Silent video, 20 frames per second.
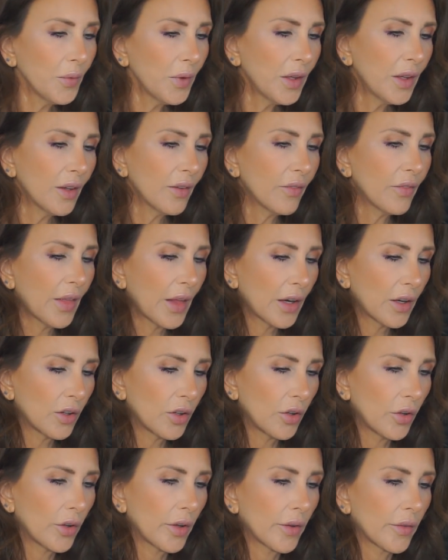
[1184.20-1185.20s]
me give that a
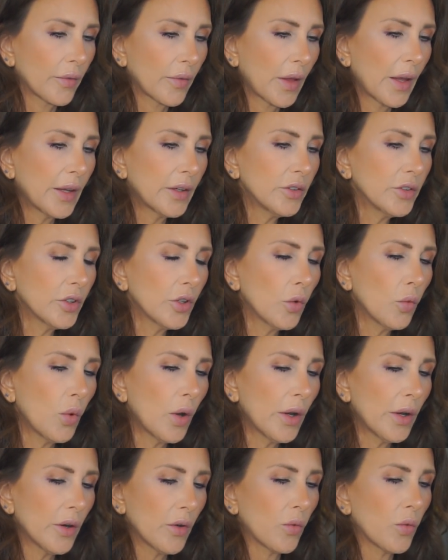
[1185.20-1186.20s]
look. I don't know
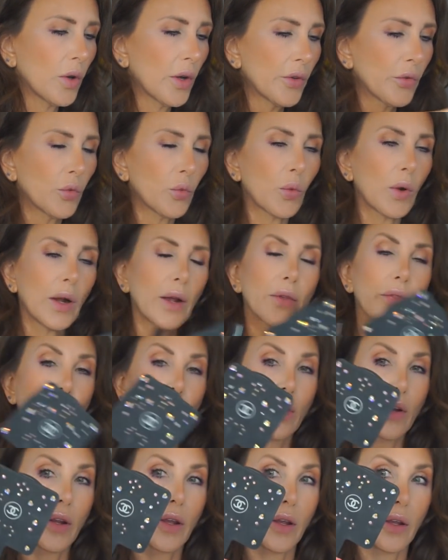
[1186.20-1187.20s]
what it was, why I
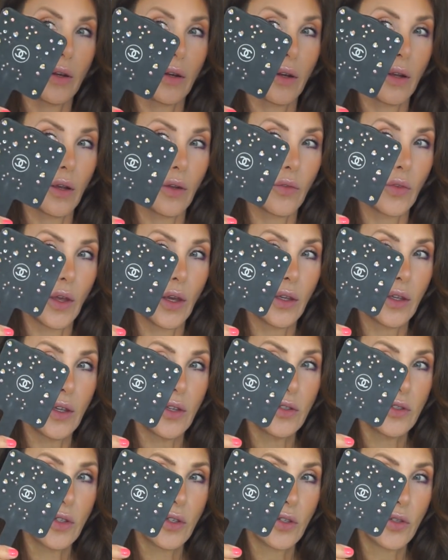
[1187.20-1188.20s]
thought I had to have. I
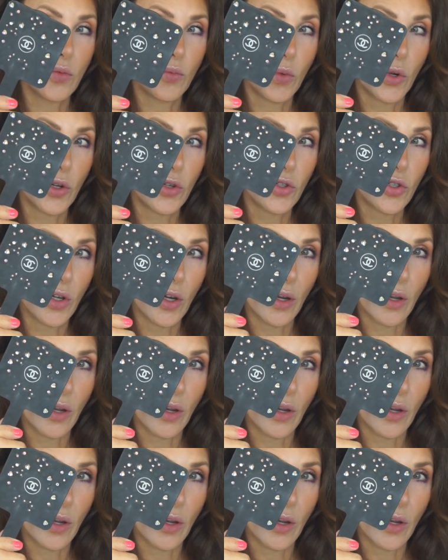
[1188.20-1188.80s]
guess because Marcia